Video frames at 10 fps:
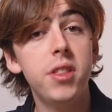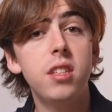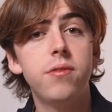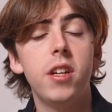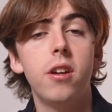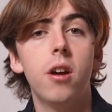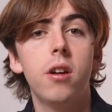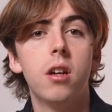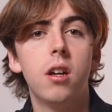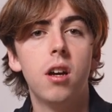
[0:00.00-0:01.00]
in this
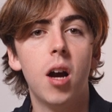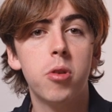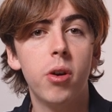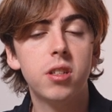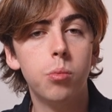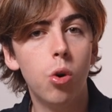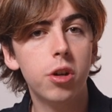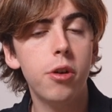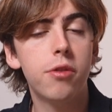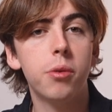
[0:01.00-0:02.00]
video, I'm going to
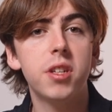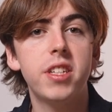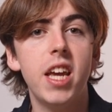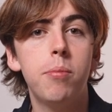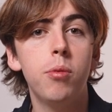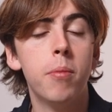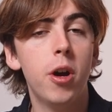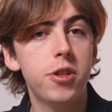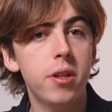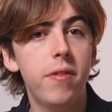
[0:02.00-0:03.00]
walk you through a sample
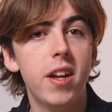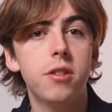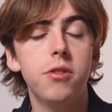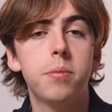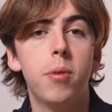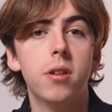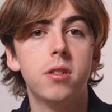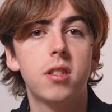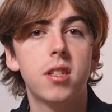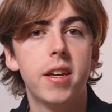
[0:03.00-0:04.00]
Merchant of Venice
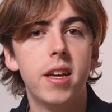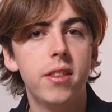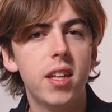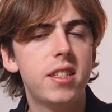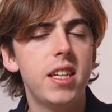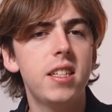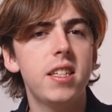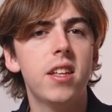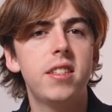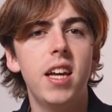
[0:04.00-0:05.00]
response that sits
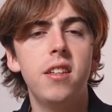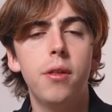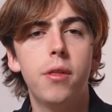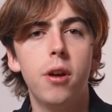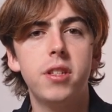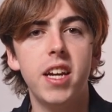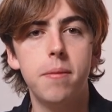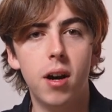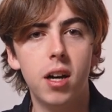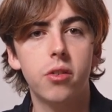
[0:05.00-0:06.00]
in the 10 to
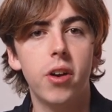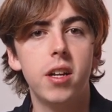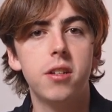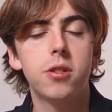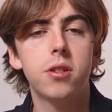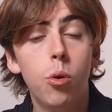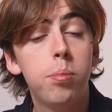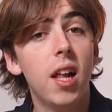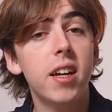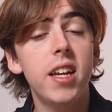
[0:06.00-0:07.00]
13 mark range. We'll
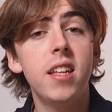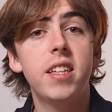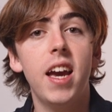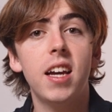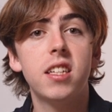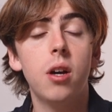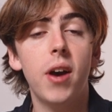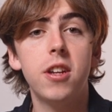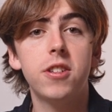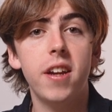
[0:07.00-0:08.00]
plug it into Excel
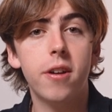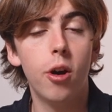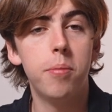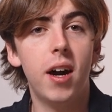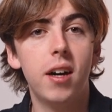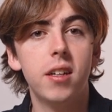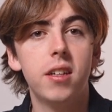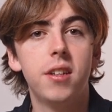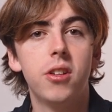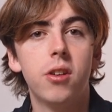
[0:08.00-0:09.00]
HSC
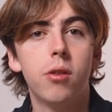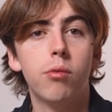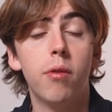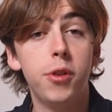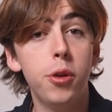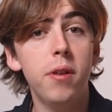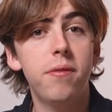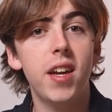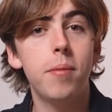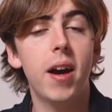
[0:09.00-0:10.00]
Copilot, review the
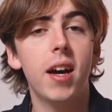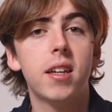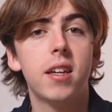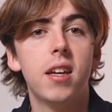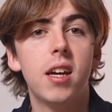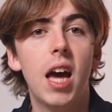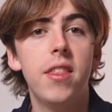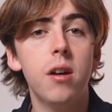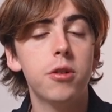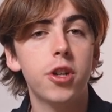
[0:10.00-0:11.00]
feedback, and
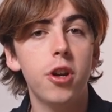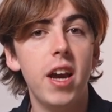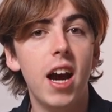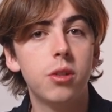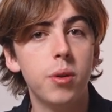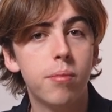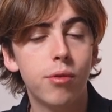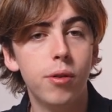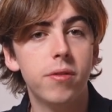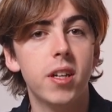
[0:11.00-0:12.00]
then I'll show you how to
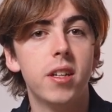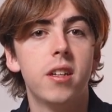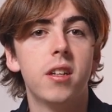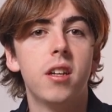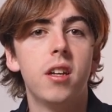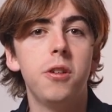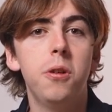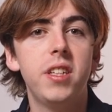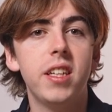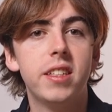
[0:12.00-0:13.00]
improve it,
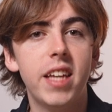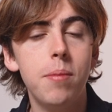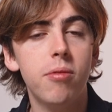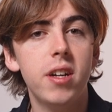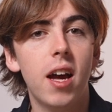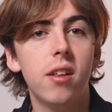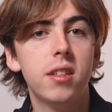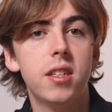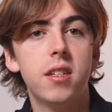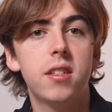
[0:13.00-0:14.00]
using deeper
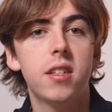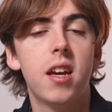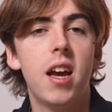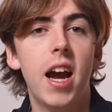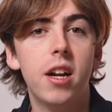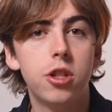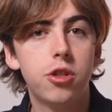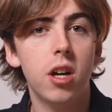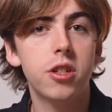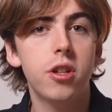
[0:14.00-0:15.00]
analysis and a
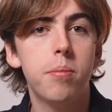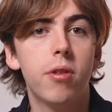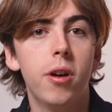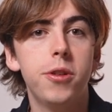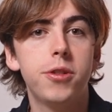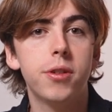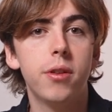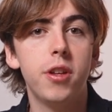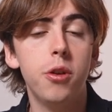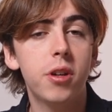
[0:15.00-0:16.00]
structured approach
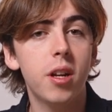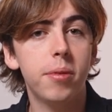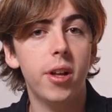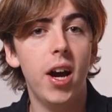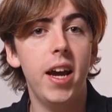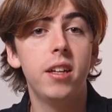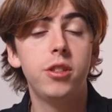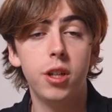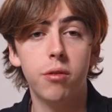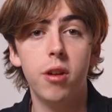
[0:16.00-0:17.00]
that you can apply
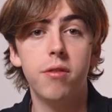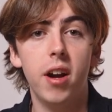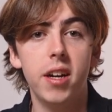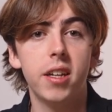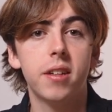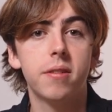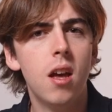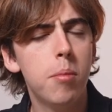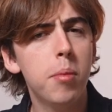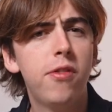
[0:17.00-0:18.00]
to your own writing.
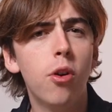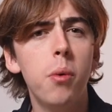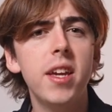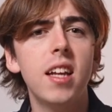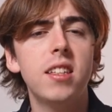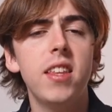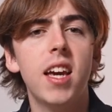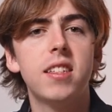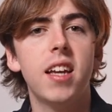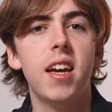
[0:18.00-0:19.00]
But before we get to the
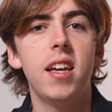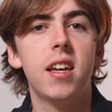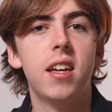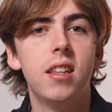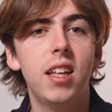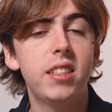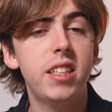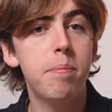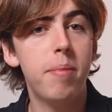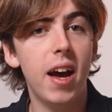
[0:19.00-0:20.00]
essay, let's
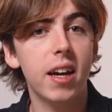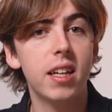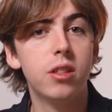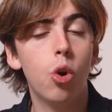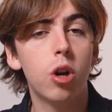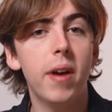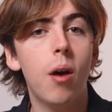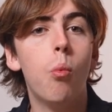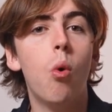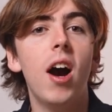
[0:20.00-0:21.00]
step back and talk
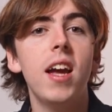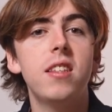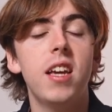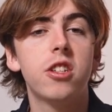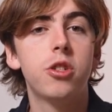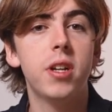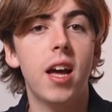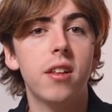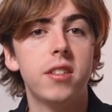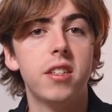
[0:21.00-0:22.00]
about why textual
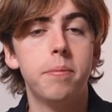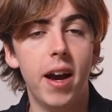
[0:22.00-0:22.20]
analysis